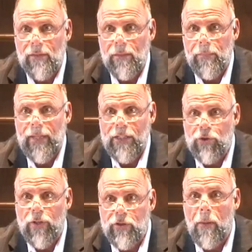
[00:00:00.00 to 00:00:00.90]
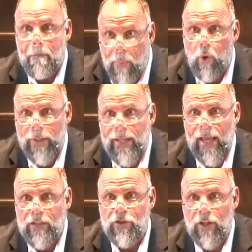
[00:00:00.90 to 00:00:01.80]
But I trust the
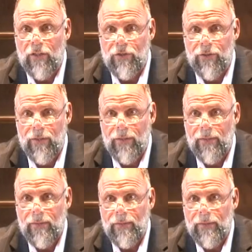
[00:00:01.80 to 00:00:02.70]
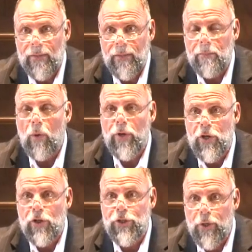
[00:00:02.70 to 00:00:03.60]
born-again church. But when
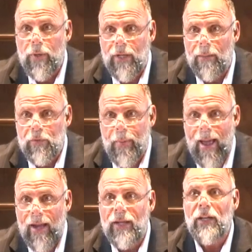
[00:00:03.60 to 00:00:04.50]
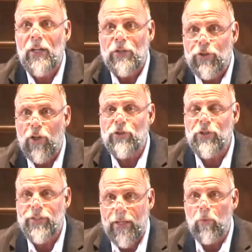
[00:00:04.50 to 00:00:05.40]
Yeshua comes back, church
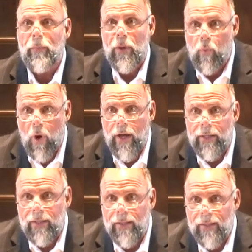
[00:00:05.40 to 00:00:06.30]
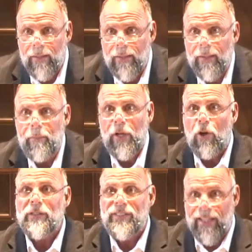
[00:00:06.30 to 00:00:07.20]
and state will be one
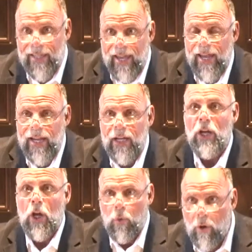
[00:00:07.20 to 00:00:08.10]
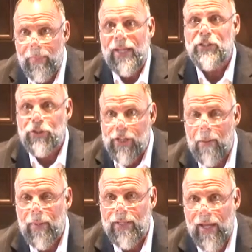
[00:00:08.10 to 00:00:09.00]
because the king will be a
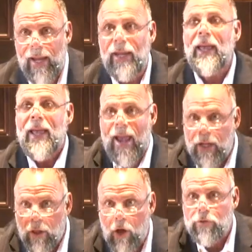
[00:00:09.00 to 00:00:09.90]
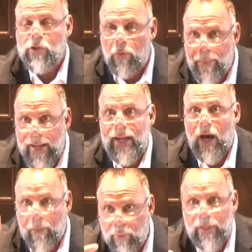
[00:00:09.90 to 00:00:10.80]
shepherd king and he'll also be
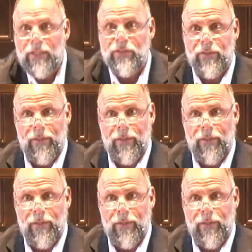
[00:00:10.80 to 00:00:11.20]
a priest.